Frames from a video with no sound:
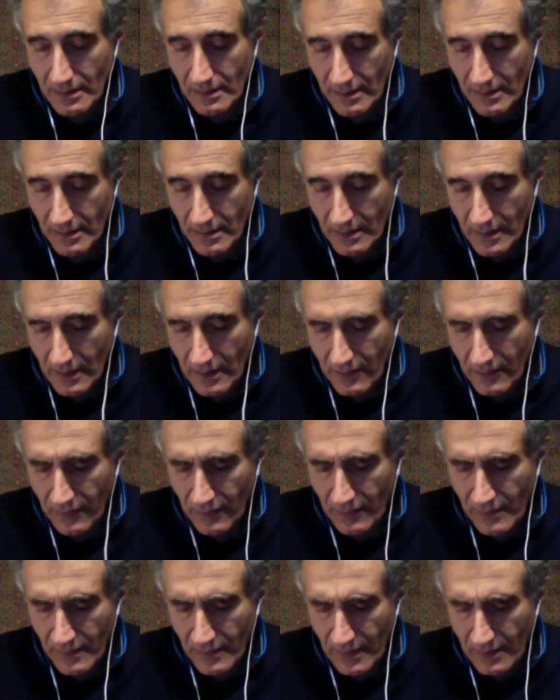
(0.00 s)
Now you
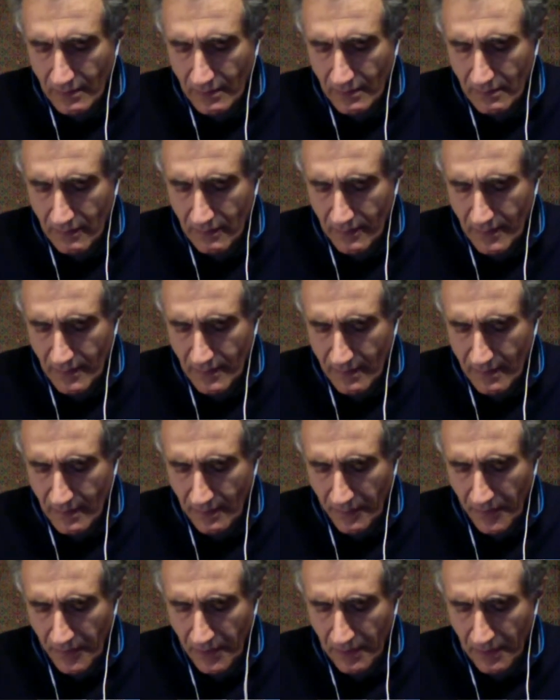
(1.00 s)
said
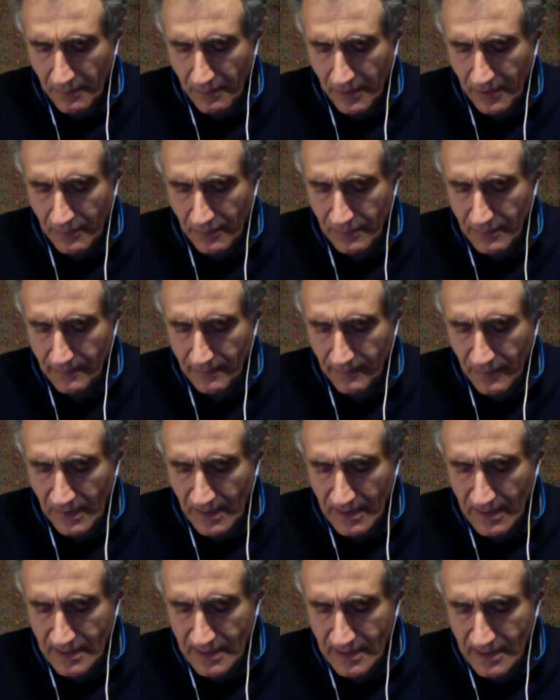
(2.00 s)
something about
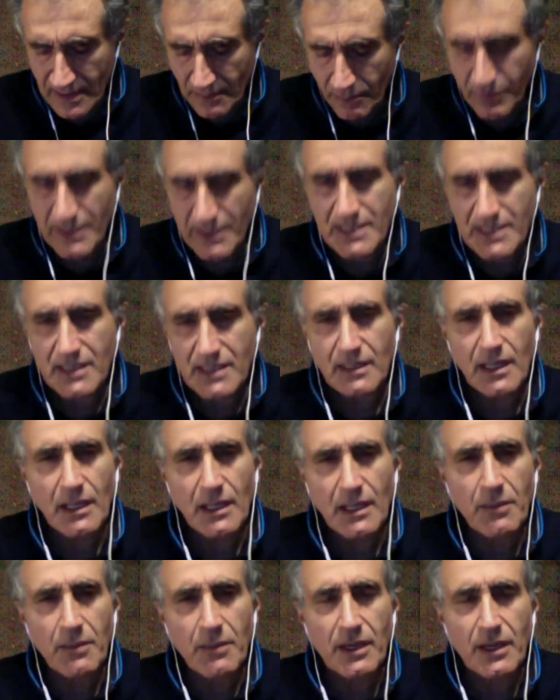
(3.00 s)

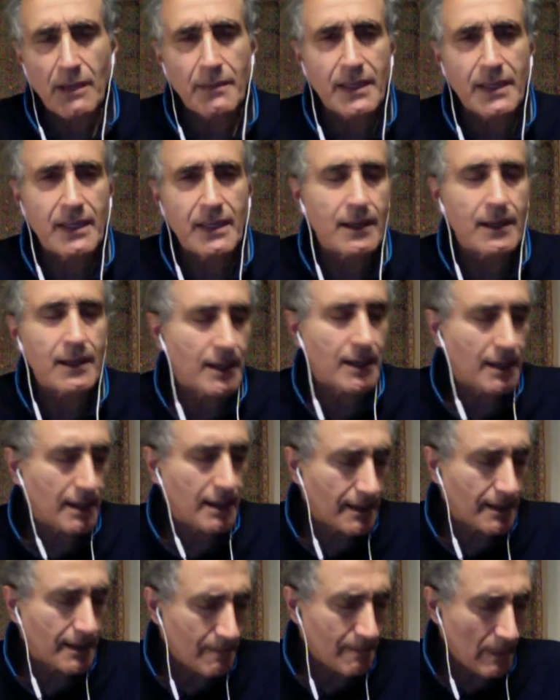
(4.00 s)
simplicity becoming
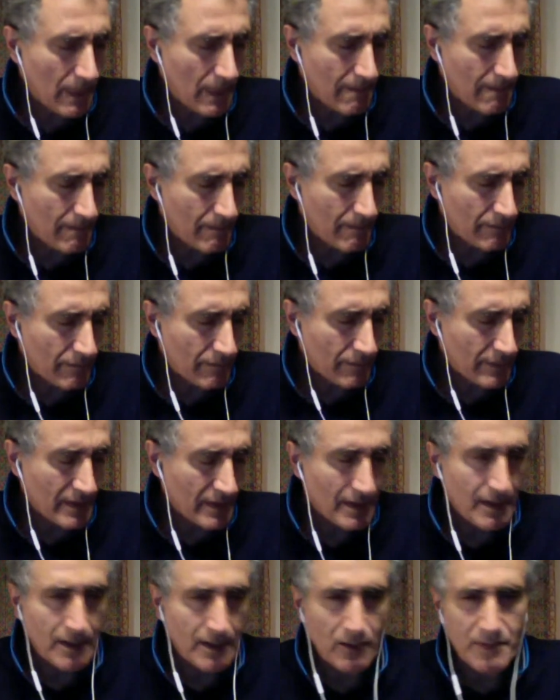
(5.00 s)
an
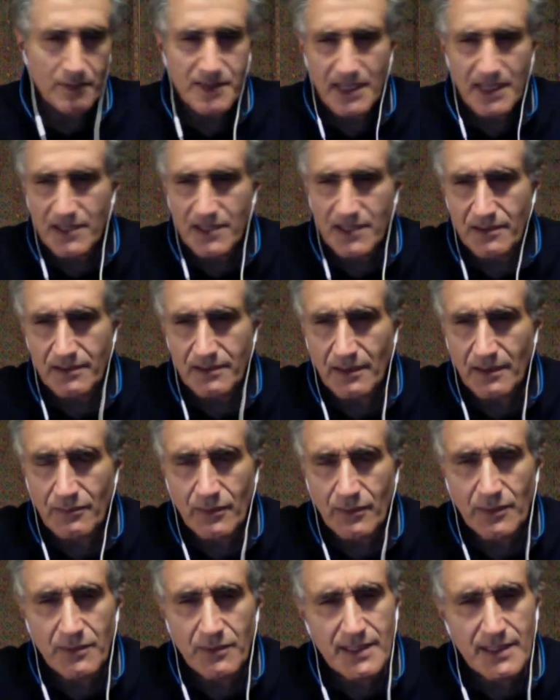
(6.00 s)
obsession.
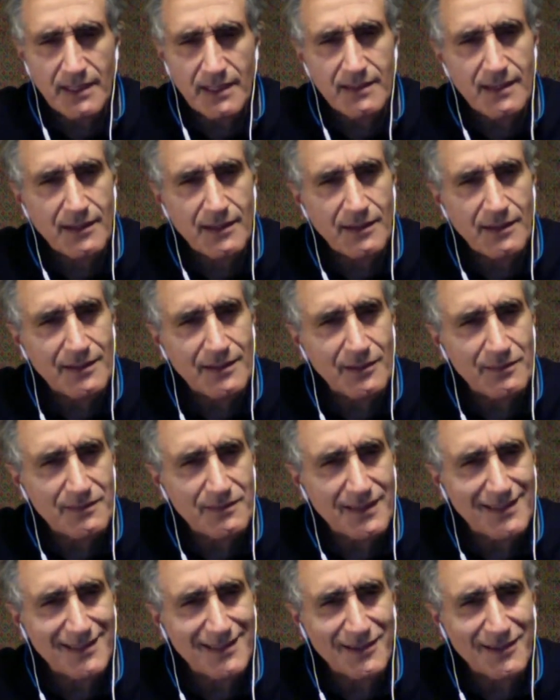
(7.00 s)
What was that?
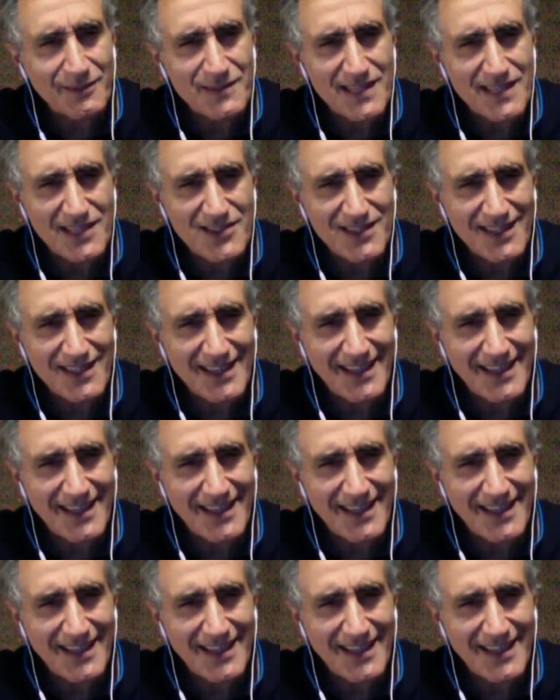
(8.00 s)
Not an obsession.